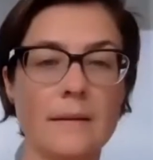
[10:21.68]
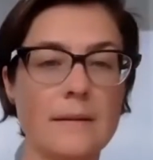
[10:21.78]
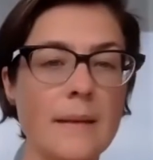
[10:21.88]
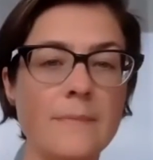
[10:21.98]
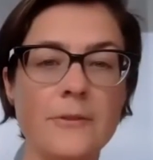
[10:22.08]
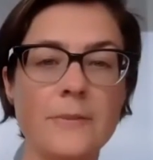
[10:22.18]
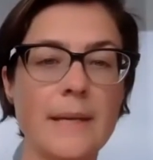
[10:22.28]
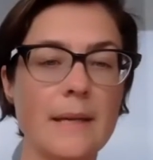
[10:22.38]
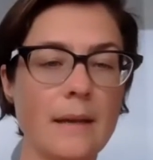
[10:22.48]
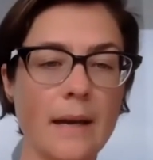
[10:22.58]
same for
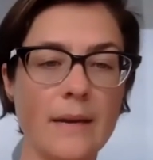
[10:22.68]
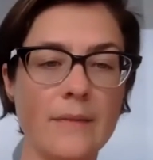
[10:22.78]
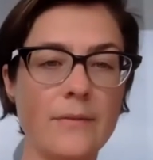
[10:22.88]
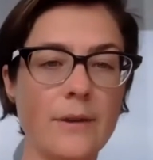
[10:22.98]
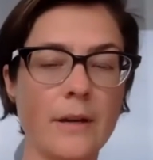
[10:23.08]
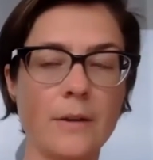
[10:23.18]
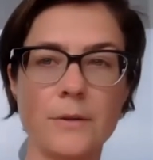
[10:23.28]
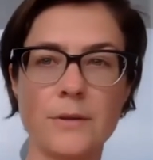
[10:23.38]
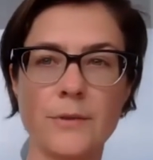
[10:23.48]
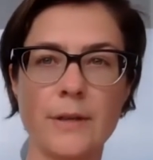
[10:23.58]
me. I have a very
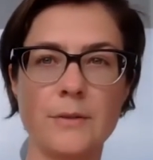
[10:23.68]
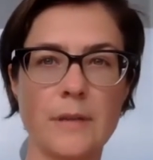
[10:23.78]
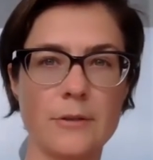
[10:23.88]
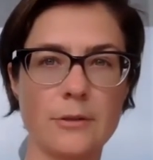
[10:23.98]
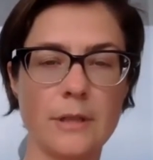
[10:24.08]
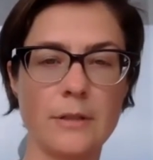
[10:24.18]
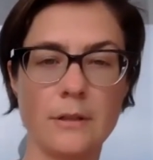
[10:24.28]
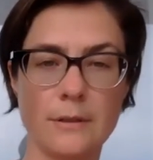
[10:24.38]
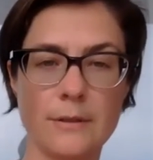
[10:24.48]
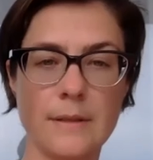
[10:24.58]
close friend who's actually a
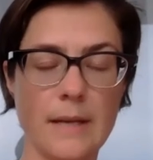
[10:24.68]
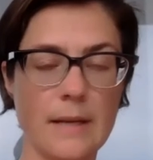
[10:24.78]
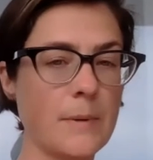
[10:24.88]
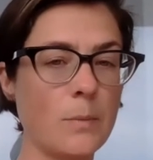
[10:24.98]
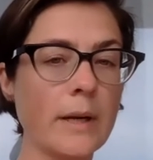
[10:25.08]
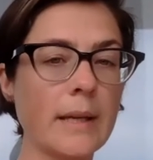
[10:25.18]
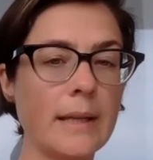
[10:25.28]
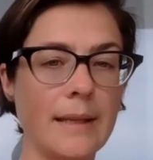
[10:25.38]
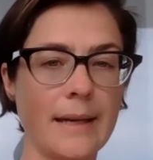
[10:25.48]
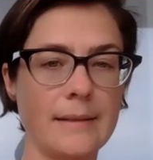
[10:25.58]
nurse and has been working in
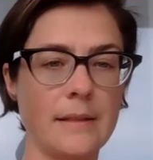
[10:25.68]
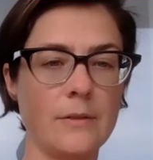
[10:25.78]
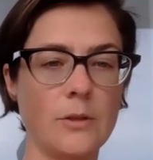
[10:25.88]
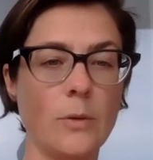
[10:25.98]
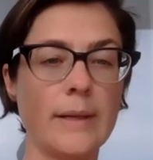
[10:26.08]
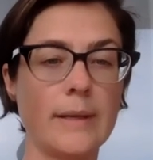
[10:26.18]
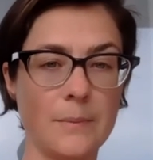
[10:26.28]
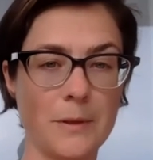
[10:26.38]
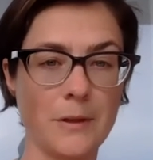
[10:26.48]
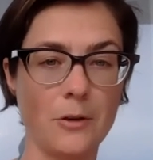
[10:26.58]
the ICUs who ended up
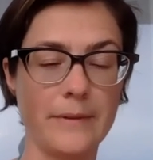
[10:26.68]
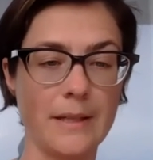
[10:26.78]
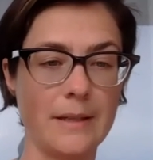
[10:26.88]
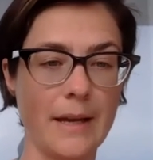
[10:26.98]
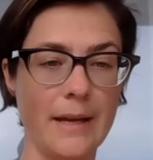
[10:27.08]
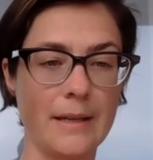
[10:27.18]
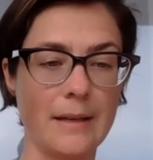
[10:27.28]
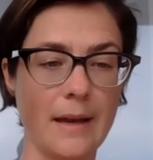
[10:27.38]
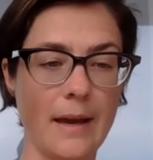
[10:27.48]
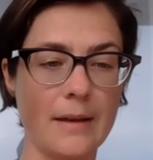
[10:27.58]
with COVID. And
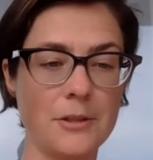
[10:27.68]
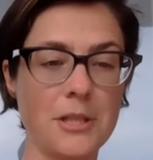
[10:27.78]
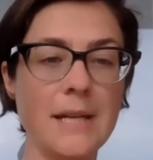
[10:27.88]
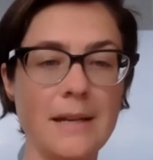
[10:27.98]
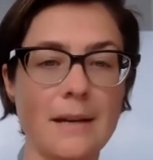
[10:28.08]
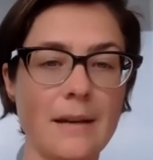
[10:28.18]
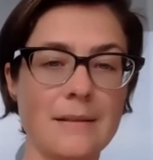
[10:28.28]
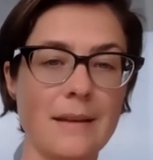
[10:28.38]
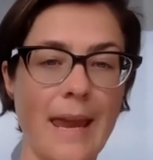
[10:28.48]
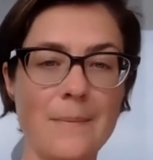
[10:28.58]
she
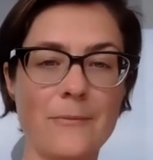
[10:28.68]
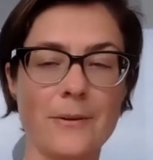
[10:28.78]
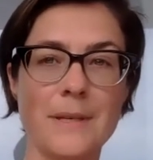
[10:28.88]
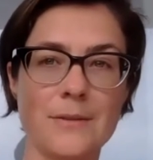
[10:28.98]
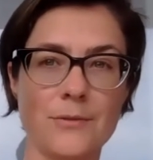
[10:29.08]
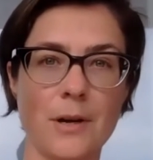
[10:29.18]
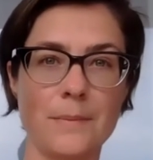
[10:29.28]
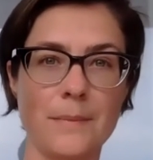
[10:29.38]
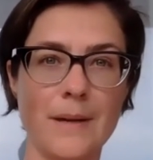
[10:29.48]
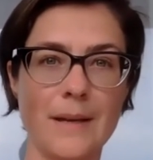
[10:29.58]
came from this
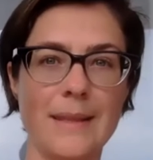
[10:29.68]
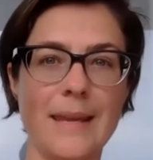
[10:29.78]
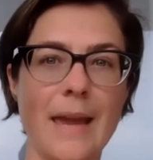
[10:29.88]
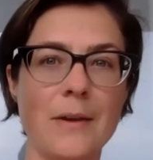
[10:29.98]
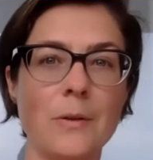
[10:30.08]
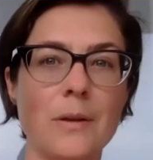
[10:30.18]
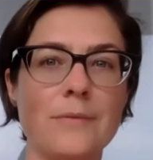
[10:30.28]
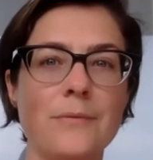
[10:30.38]
from the angle of